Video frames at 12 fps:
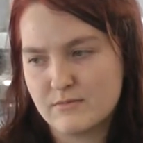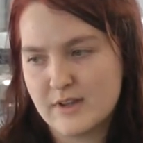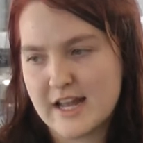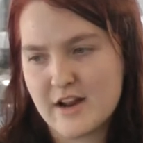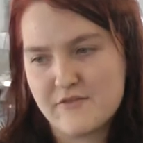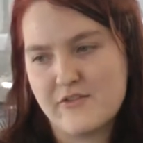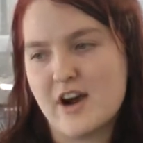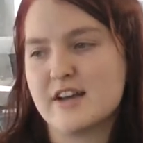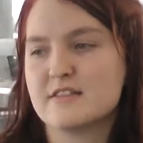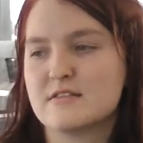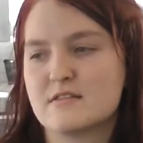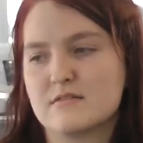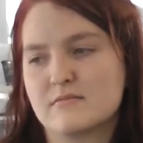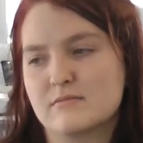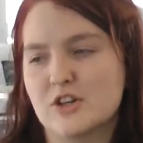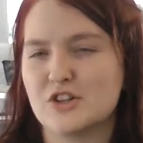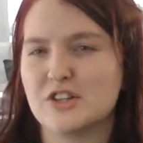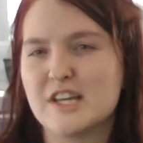get advice
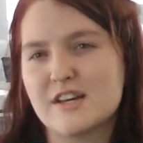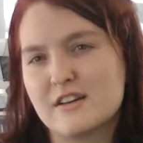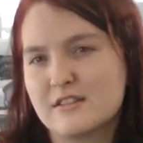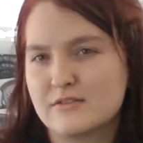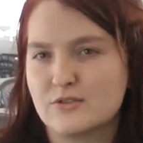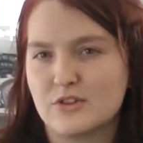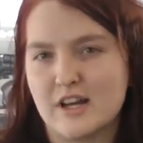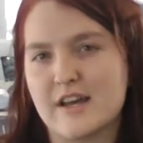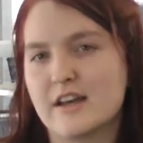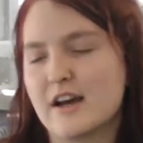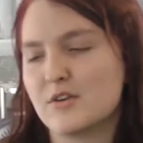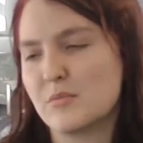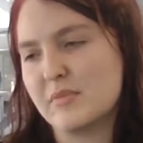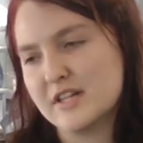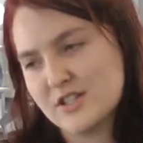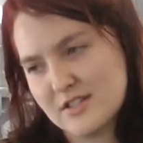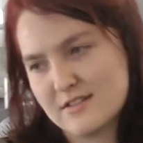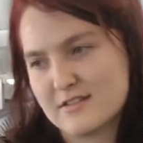earlier for like how to
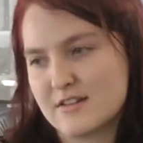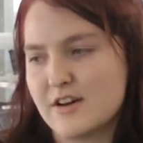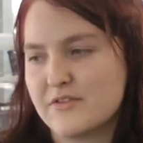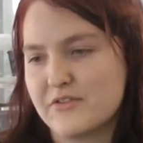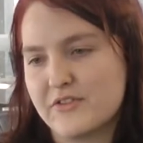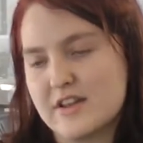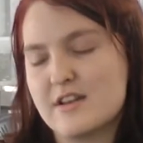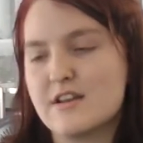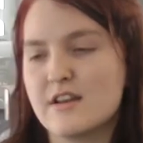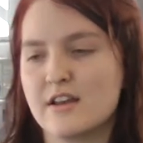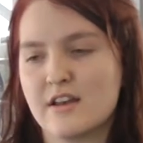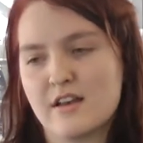budget stuff and